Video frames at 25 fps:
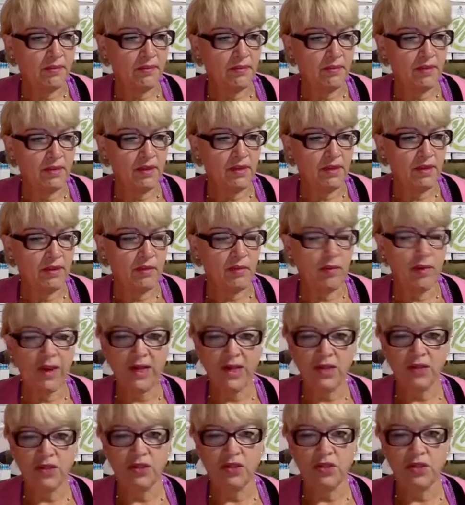
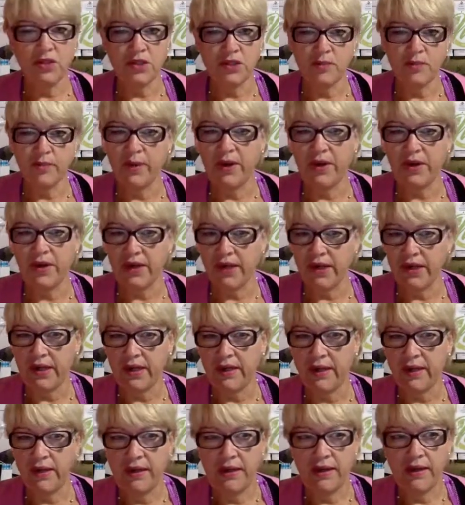wage
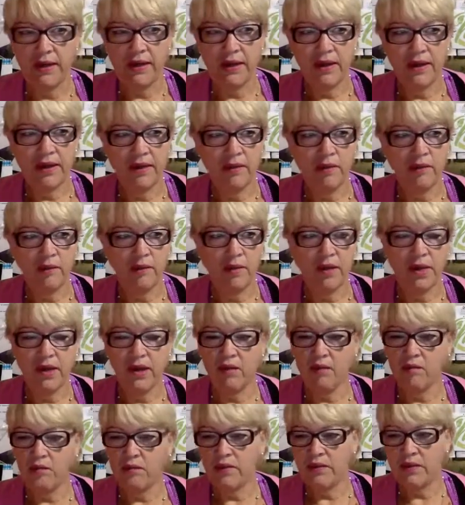disparity
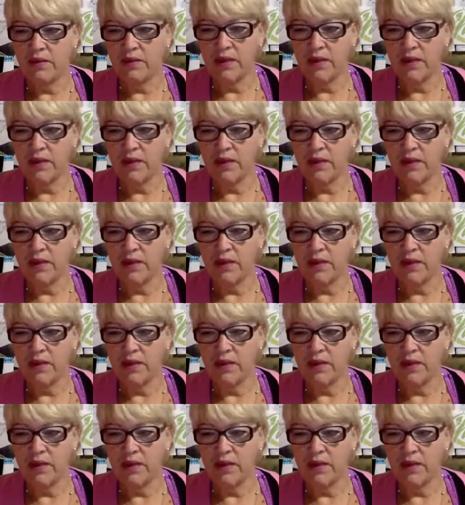when